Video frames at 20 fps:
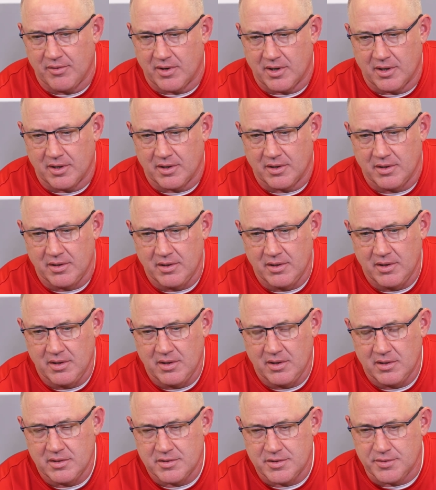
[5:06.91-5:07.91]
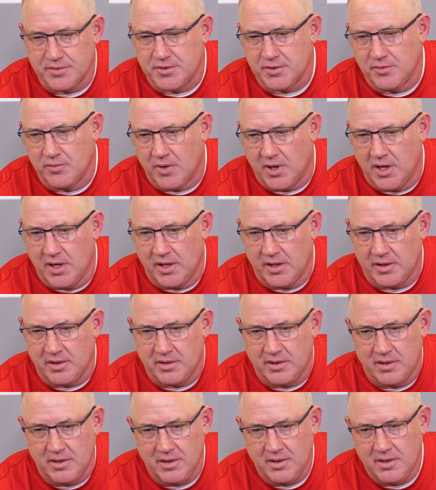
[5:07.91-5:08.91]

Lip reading: were 2-2-1,